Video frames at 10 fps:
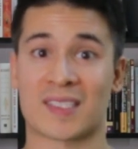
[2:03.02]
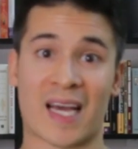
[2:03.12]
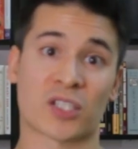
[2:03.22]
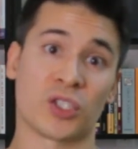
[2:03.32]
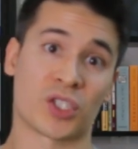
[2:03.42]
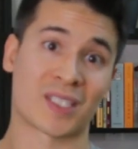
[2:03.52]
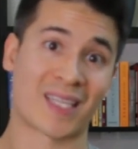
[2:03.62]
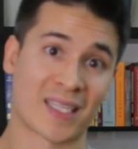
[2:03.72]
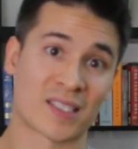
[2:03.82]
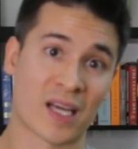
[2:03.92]
as actually just
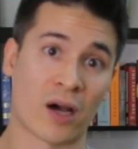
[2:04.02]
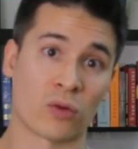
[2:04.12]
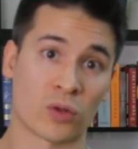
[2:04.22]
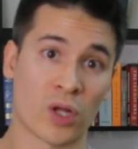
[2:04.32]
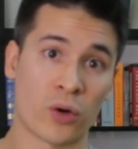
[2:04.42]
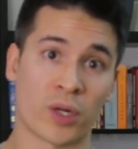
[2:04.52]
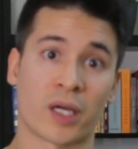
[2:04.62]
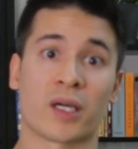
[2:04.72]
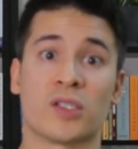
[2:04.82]
tensile loading.